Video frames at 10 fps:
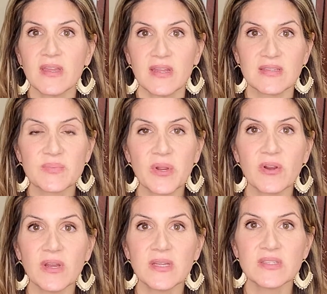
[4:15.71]
an
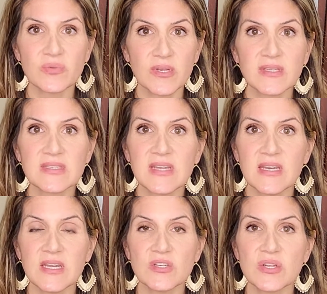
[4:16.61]
experienced real estate
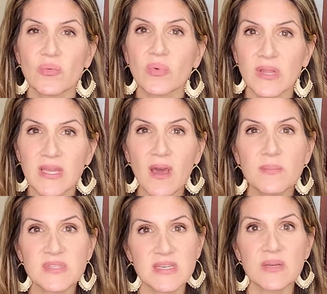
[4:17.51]
agent really
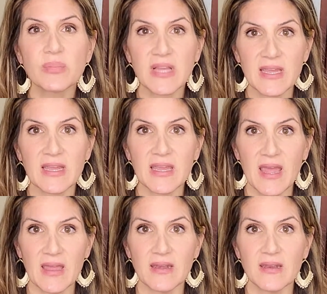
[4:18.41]
comes into play
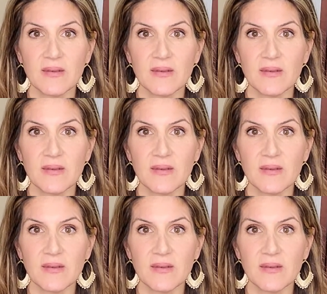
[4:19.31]
again.